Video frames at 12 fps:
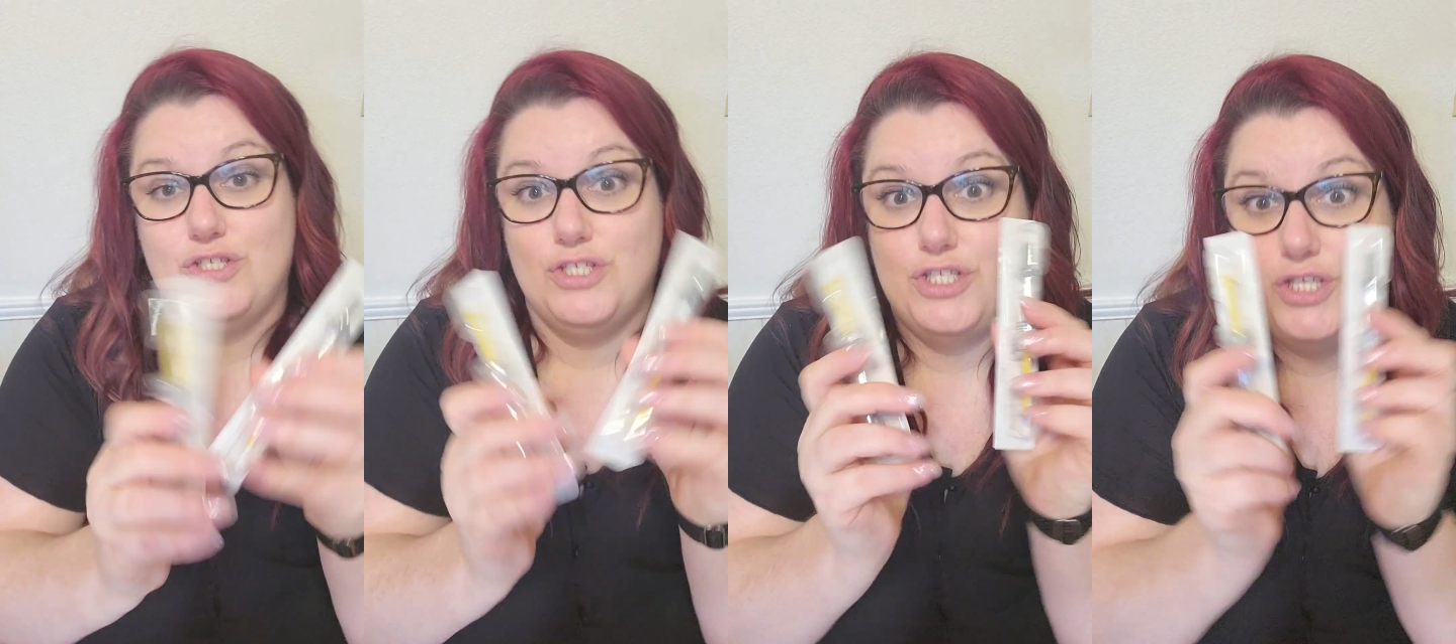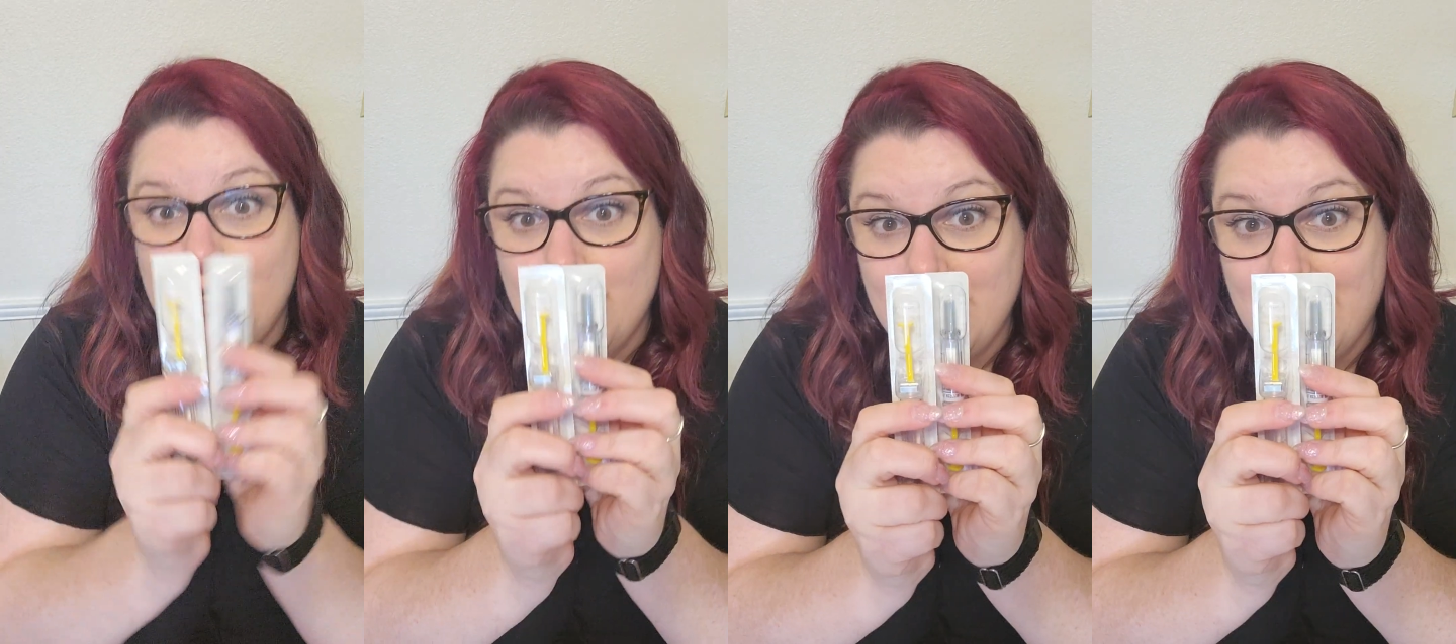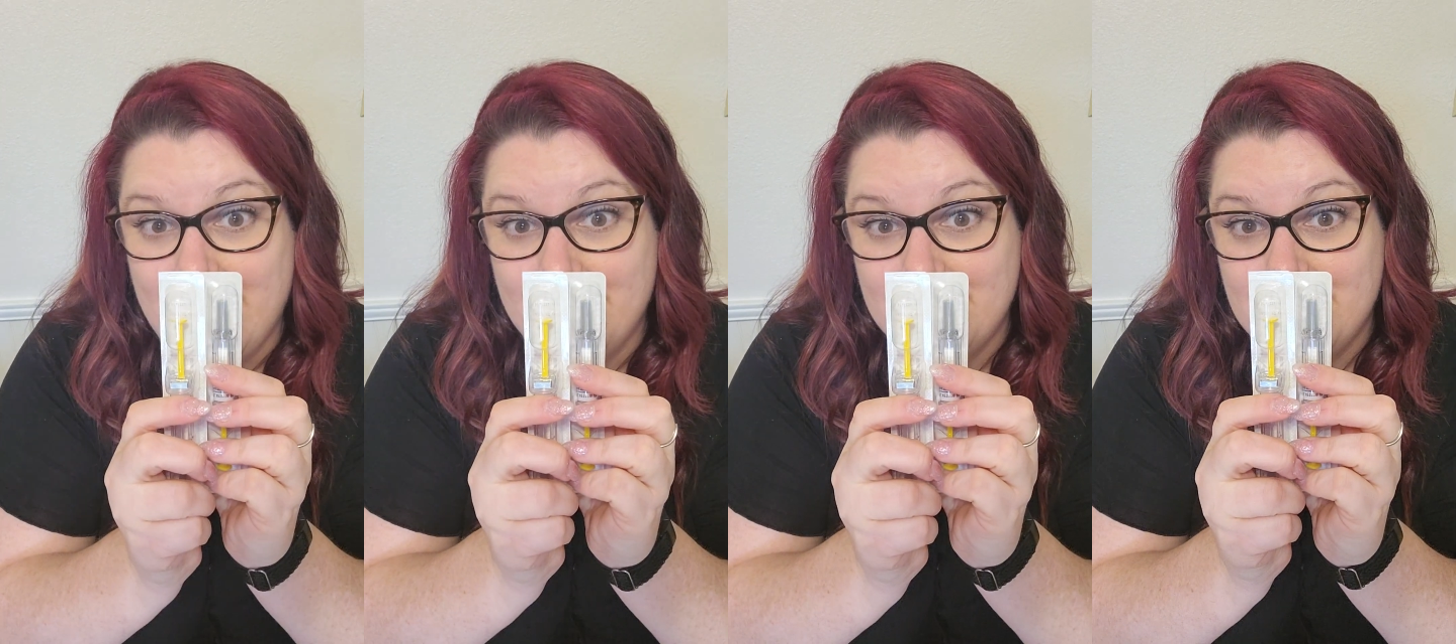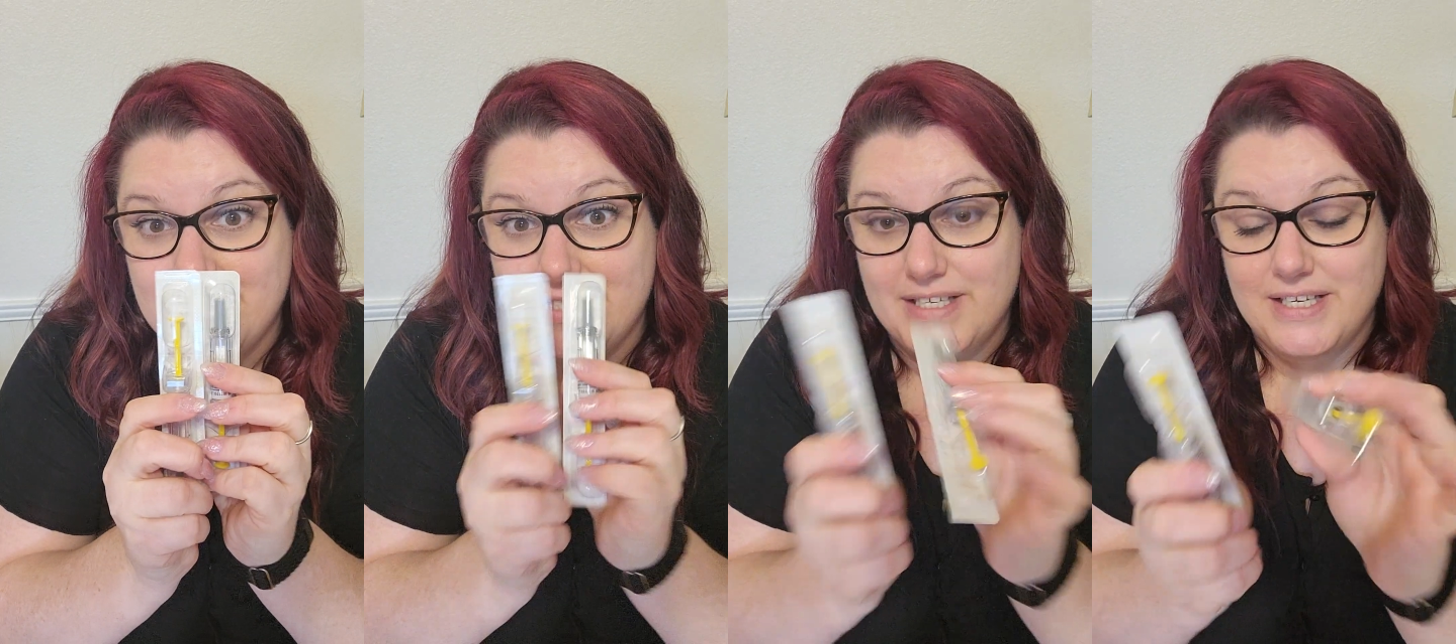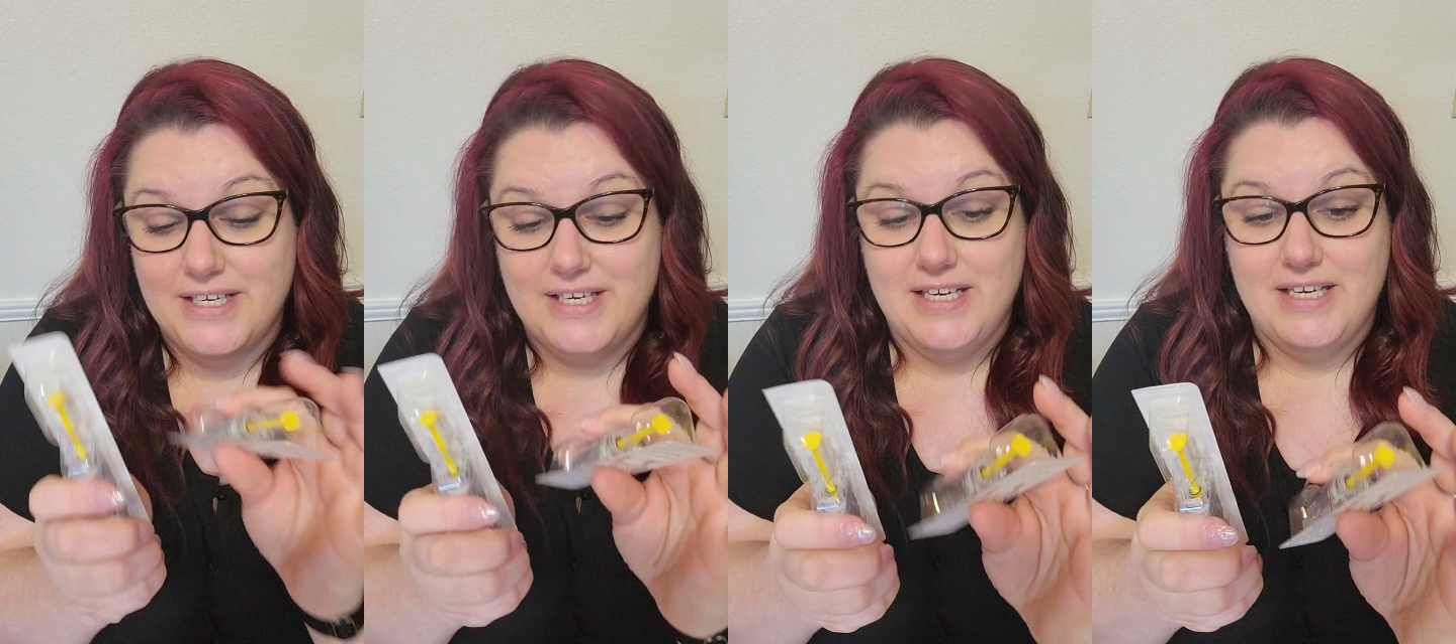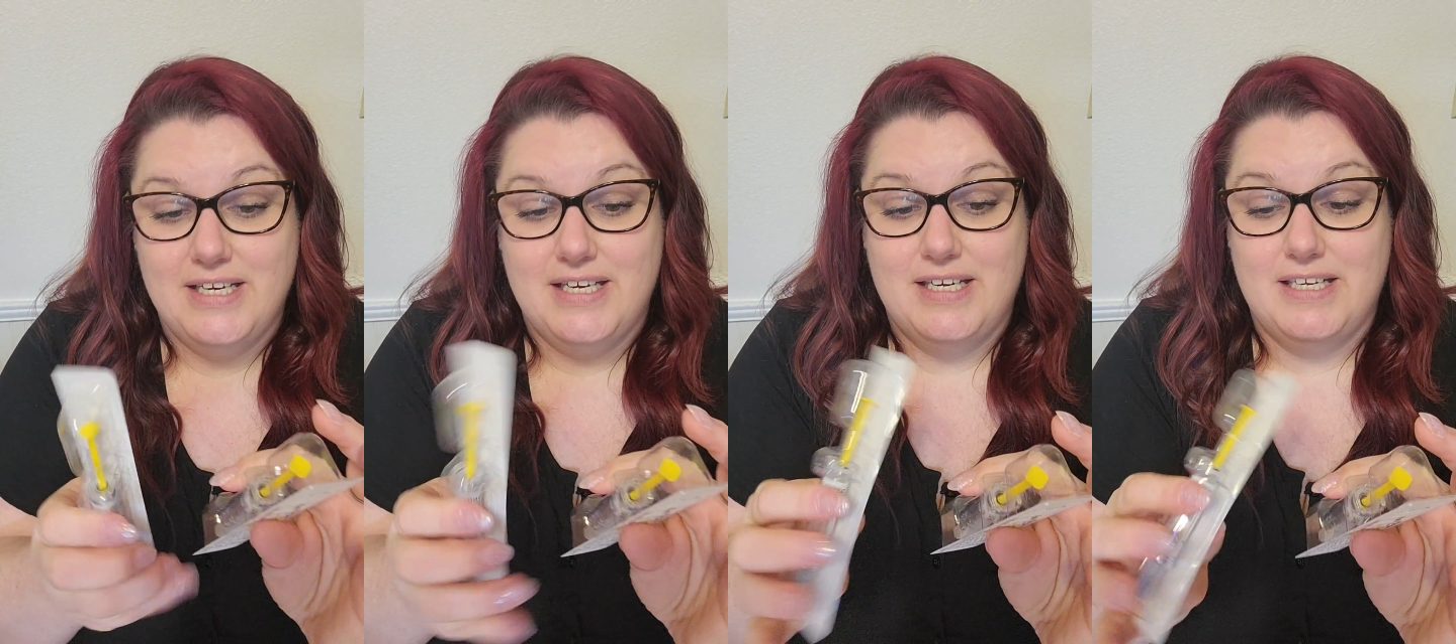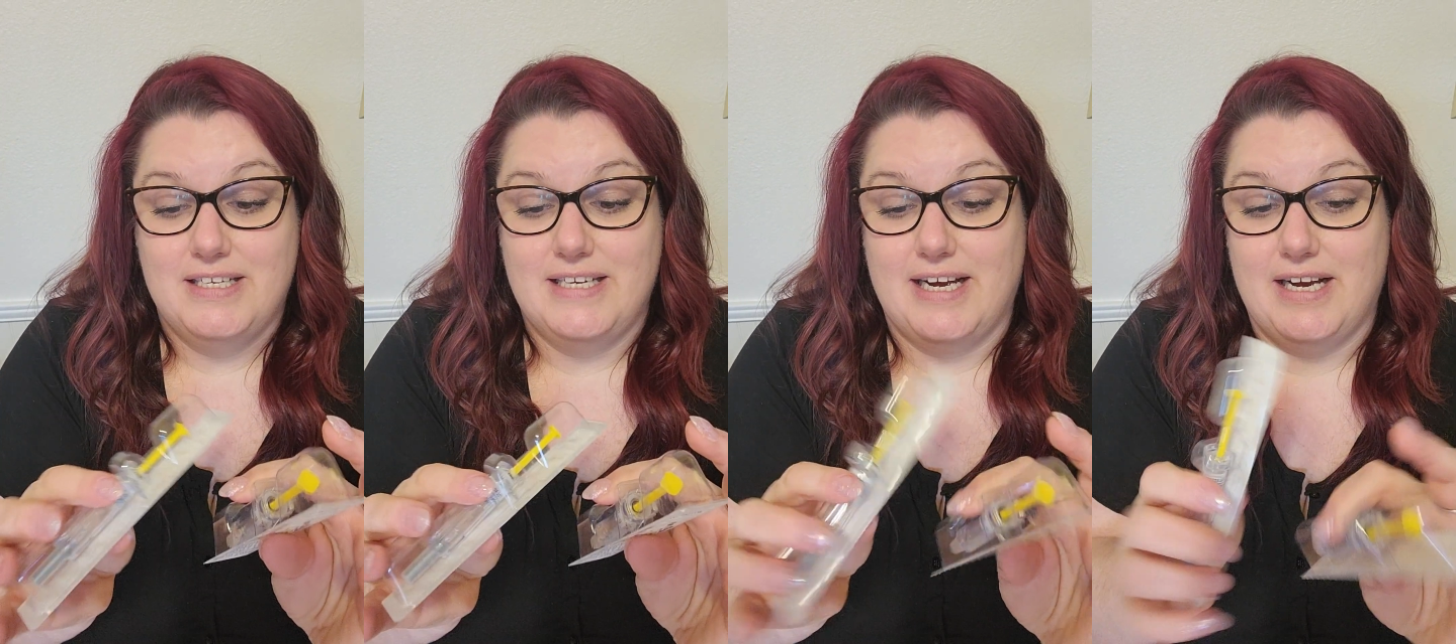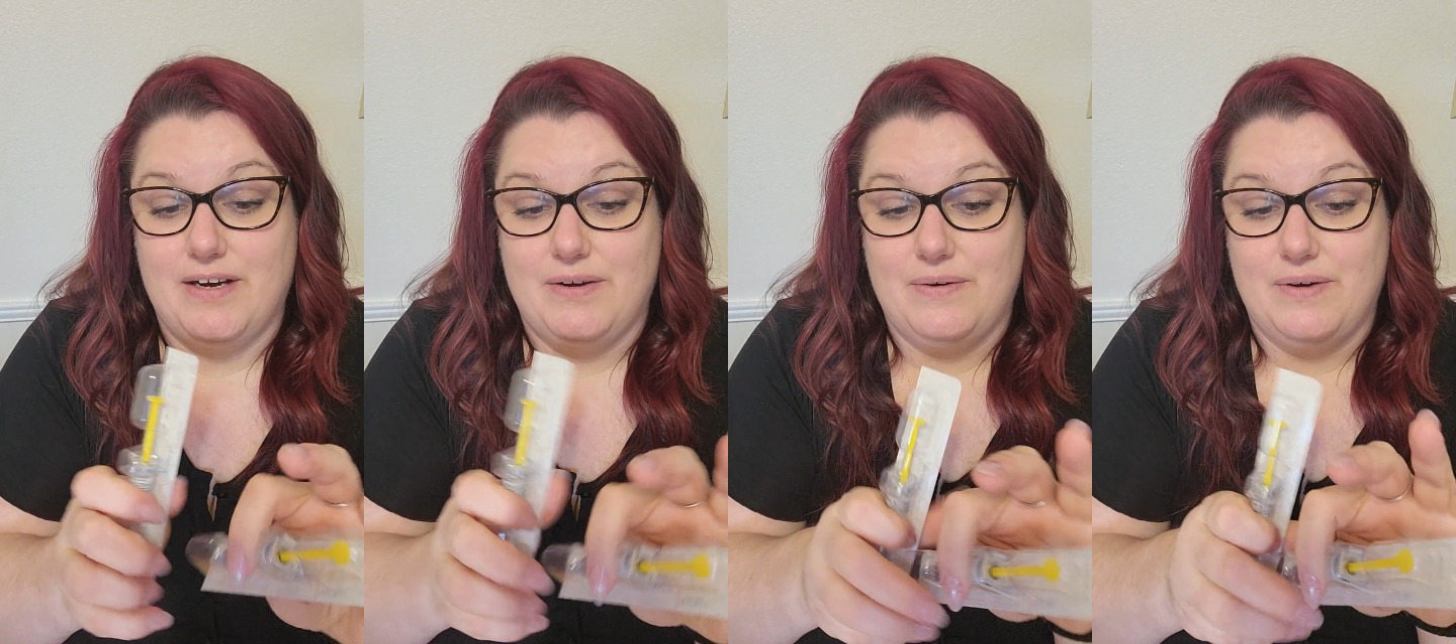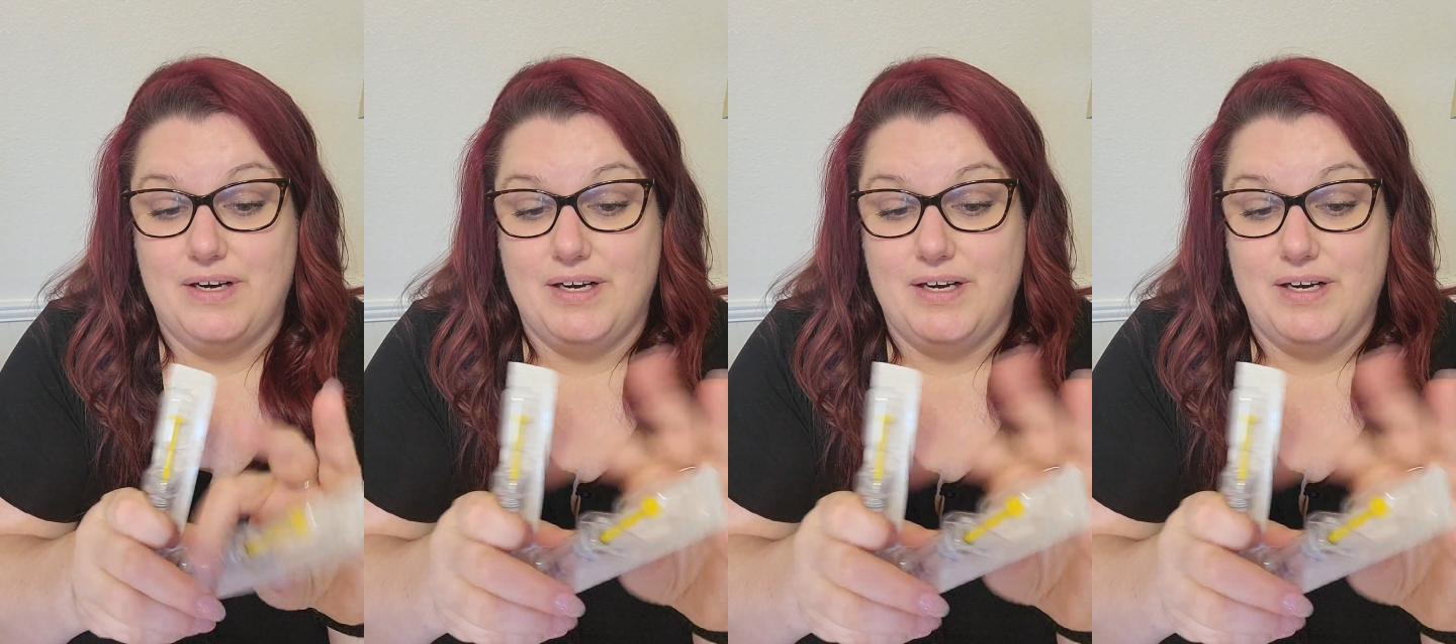2 left. Now,